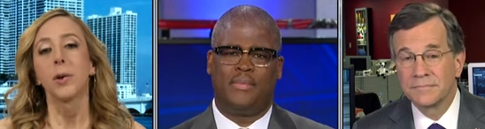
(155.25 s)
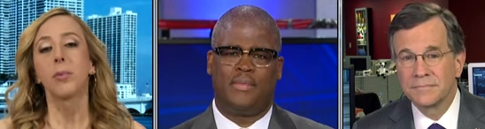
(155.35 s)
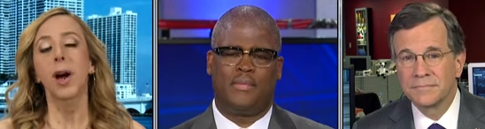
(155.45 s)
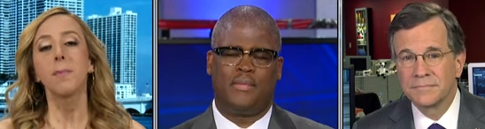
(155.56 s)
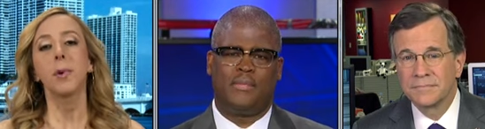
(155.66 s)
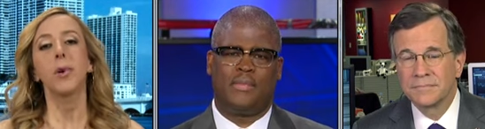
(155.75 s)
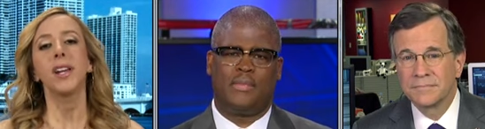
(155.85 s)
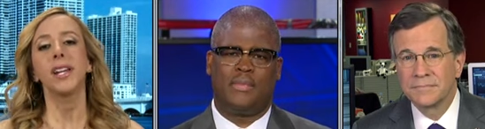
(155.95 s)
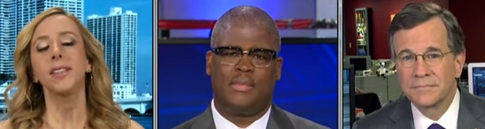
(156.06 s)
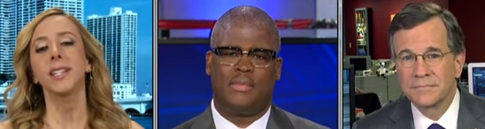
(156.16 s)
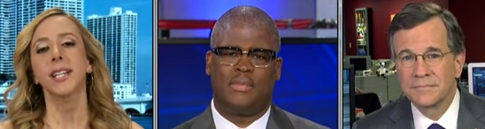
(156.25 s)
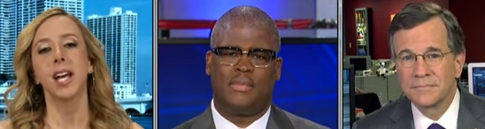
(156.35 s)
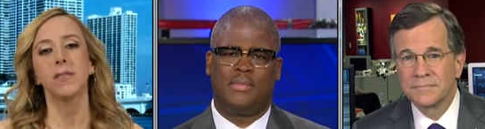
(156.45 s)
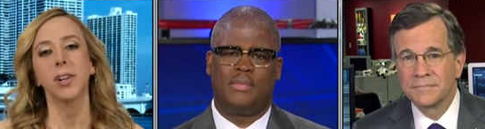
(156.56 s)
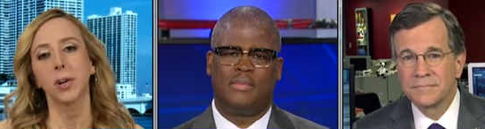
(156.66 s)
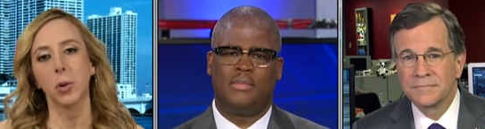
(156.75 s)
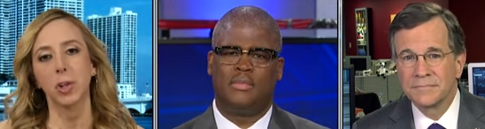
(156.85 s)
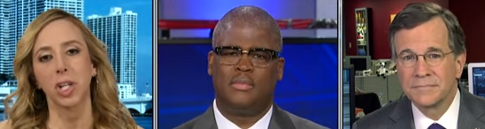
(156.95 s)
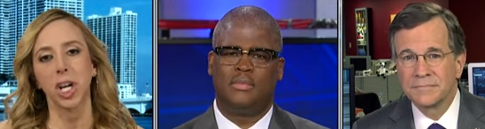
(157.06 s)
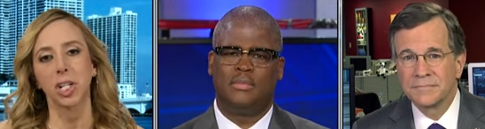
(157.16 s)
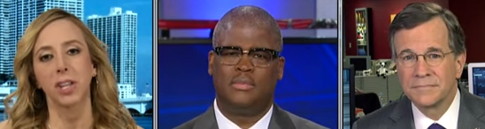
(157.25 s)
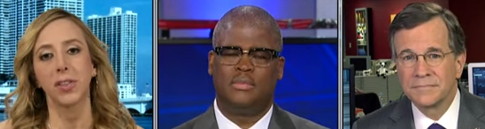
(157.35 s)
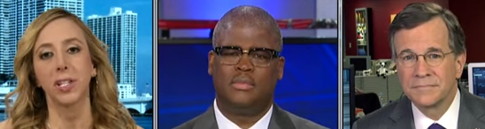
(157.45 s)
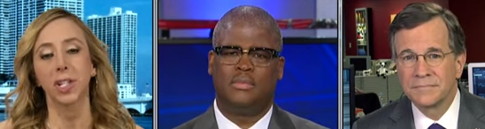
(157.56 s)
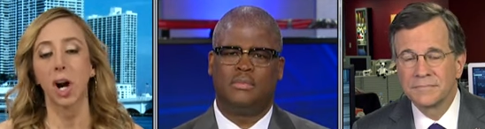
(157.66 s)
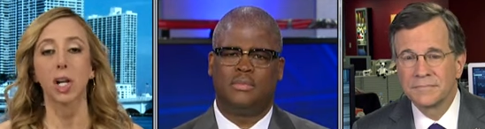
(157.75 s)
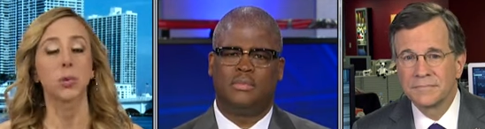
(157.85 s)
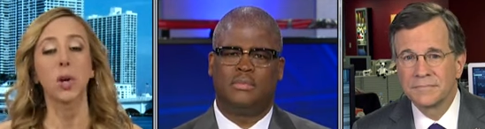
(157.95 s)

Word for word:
Speaker 1: Right, but we need this kind of negotiation and these talks.